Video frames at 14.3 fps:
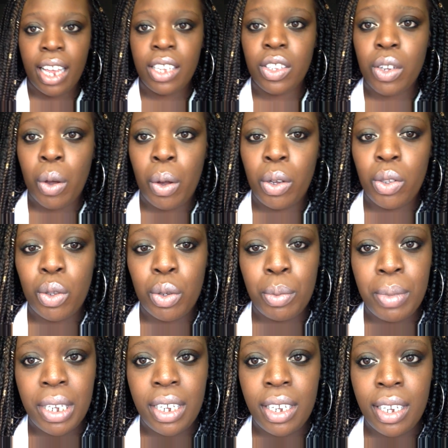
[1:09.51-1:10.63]
is going to
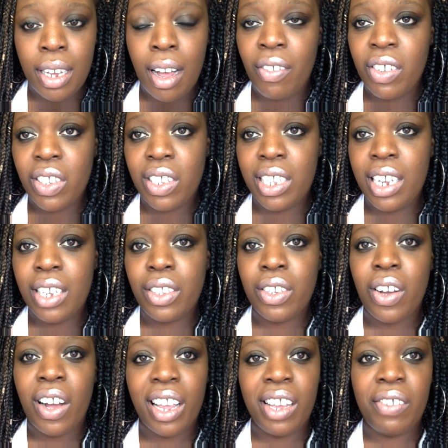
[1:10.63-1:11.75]
be obviously a
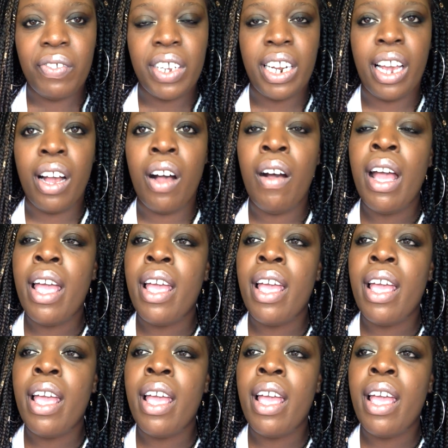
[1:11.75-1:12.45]
talking video,